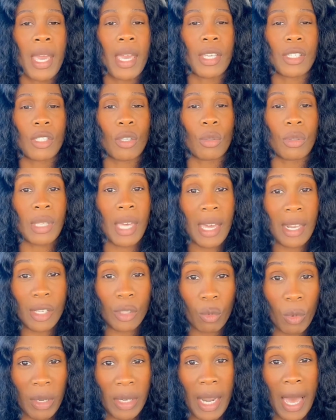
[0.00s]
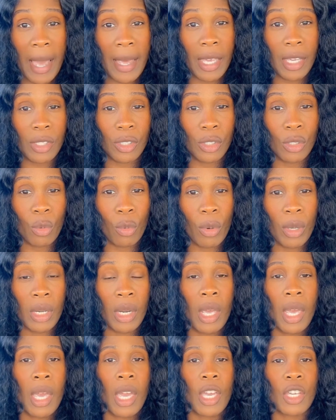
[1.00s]
And so that is what Naya is
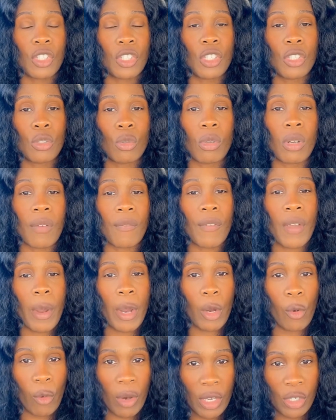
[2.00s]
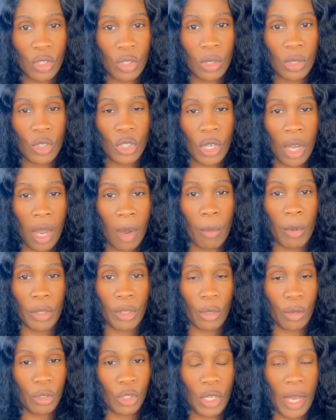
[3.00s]
doing, and she's doing a very great job
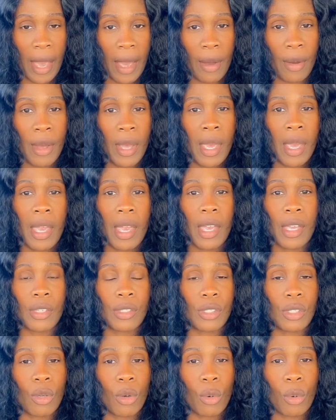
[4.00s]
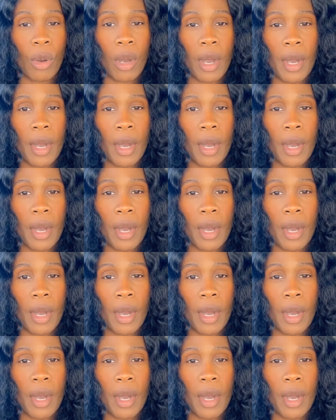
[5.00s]
with her child. And so,